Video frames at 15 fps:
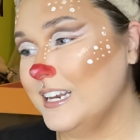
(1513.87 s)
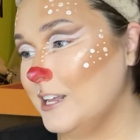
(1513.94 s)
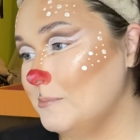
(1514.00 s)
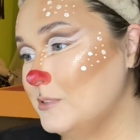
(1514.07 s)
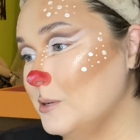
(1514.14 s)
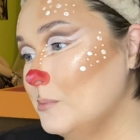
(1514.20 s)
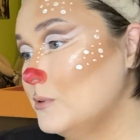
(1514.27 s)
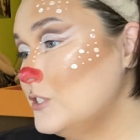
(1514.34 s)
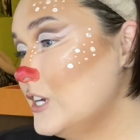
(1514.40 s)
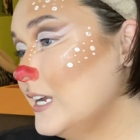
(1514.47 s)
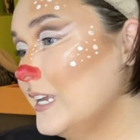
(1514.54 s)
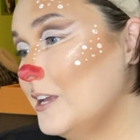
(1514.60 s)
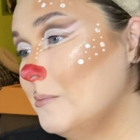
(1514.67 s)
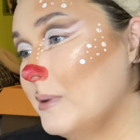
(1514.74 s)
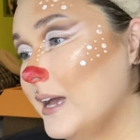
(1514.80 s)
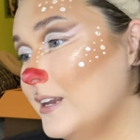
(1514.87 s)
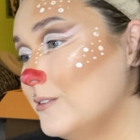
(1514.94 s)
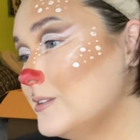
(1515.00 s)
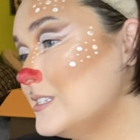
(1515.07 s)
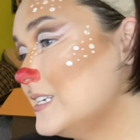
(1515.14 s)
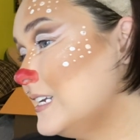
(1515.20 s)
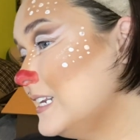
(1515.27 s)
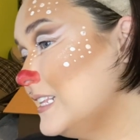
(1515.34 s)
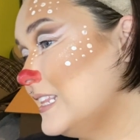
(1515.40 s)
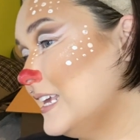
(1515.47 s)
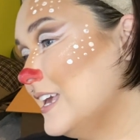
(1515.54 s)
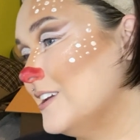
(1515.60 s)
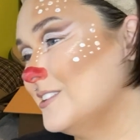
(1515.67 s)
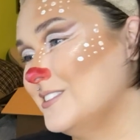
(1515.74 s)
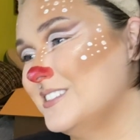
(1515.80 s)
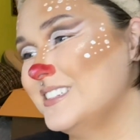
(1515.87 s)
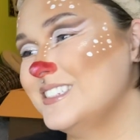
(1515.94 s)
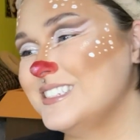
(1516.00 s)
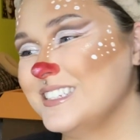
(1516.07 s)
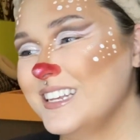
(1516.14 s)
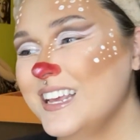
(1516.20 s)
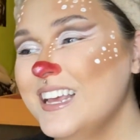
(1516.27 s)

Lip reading: I'm double checking, but I don't see anything else.